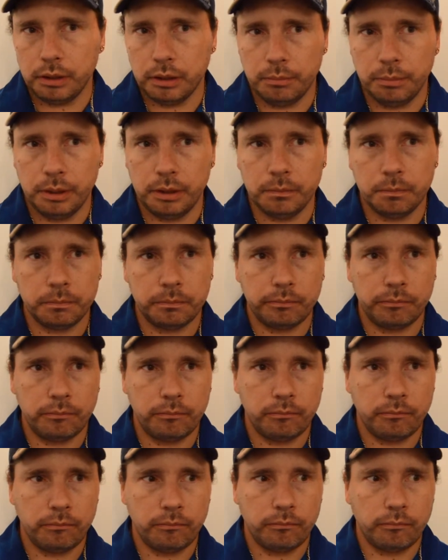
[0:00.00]
I mean,
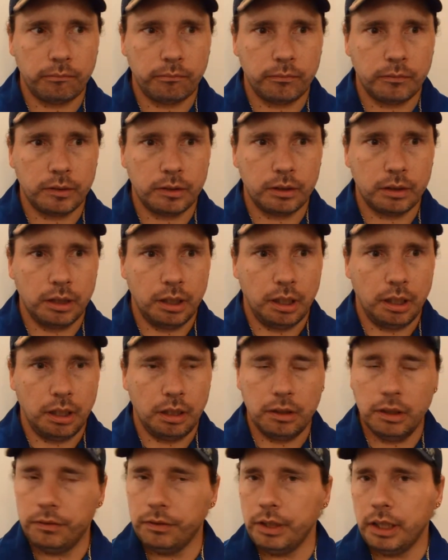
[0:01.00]

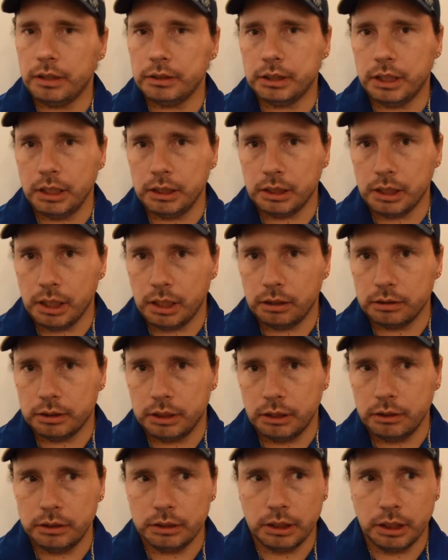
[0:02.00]
if he has get-togethers
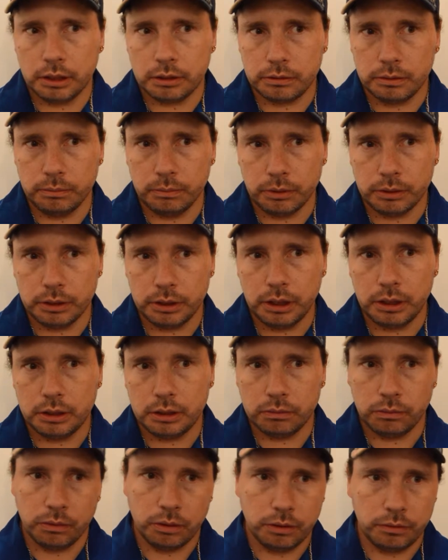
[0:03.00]
now, he's got 3 more
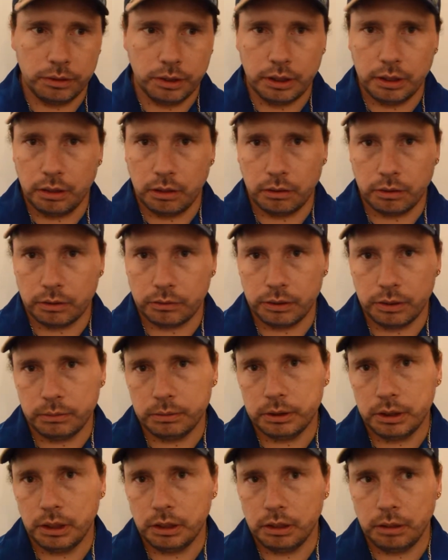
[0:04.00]
seats. Well, if they all 3 of them
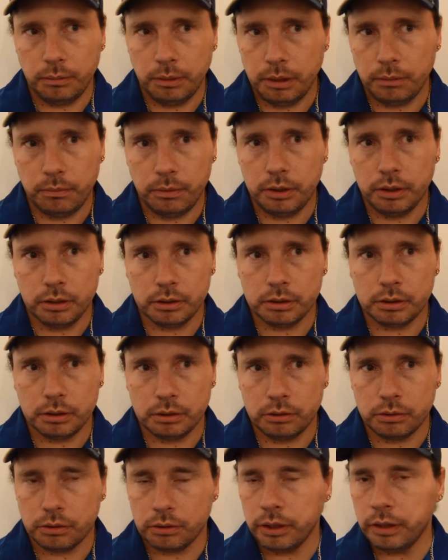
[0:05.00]
sit on, I mean, there's
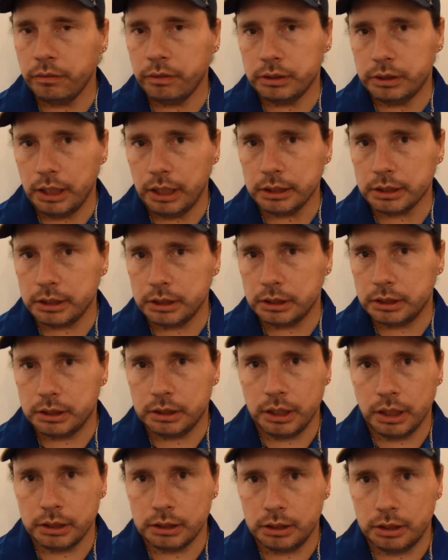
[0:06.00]
3 of us to actually
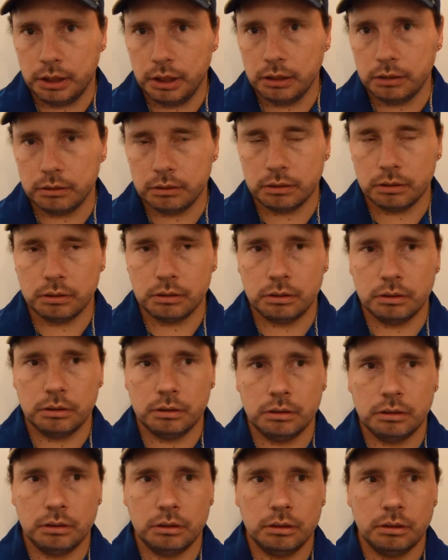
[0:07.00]
test it out.
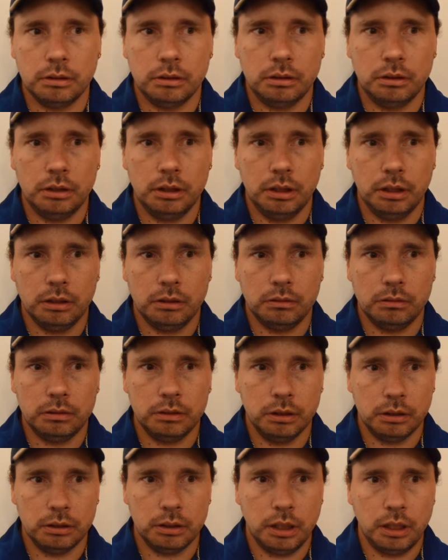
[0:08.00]
You know,
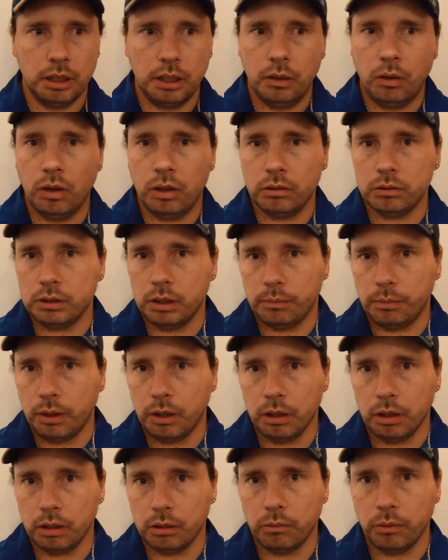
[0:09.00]
it hauls up
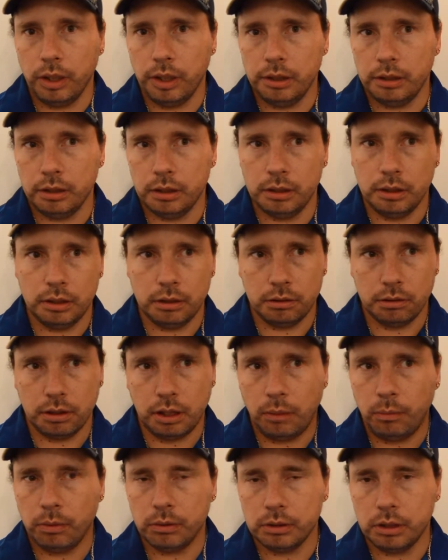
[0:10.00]
all our weight, and then a
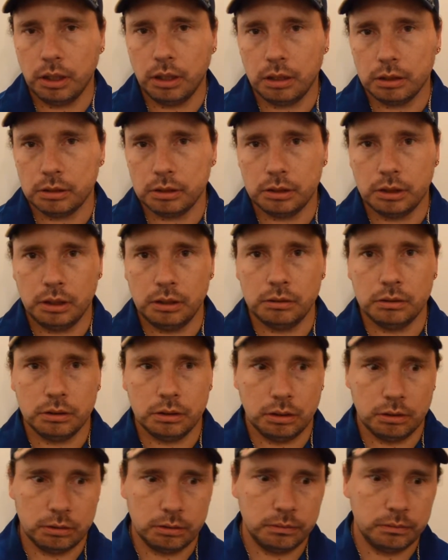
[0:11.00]
couple dogs too,
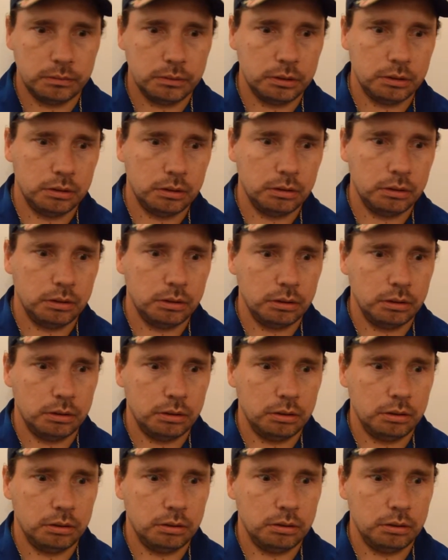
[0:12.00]
so
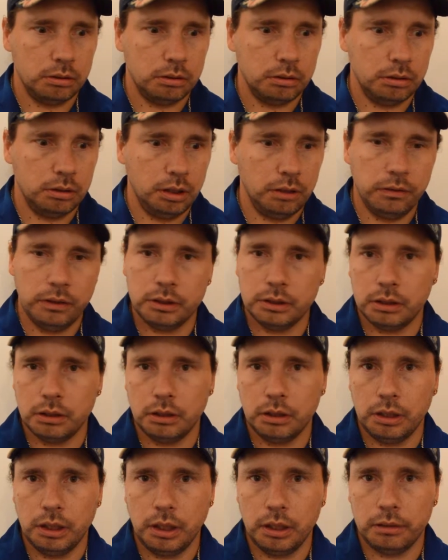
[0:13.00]
everything's good
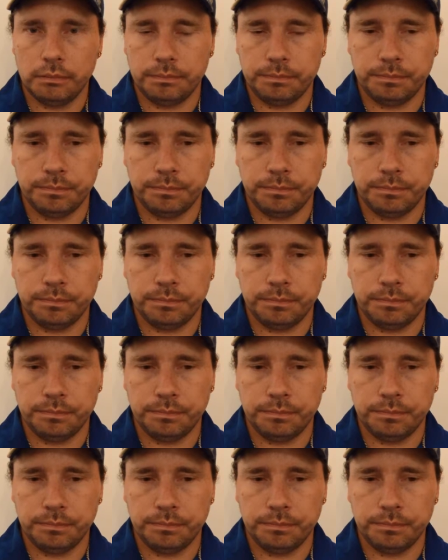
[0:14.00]
on that.